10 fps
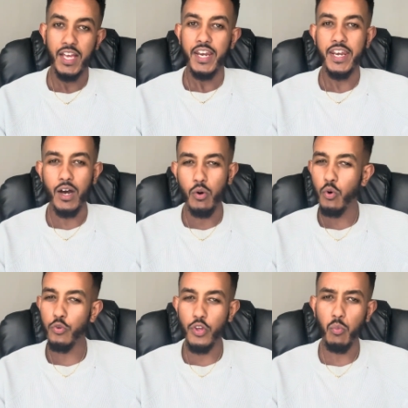Now,
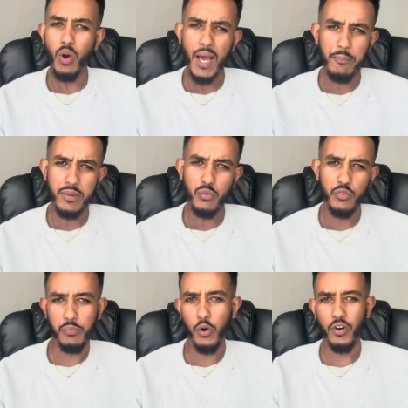although I'm quite happy with the
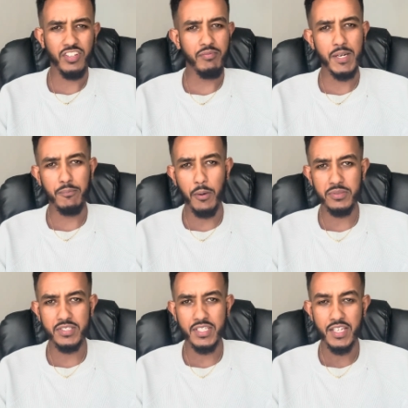progress I've made in
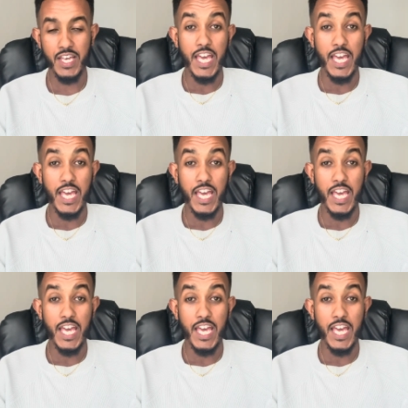property,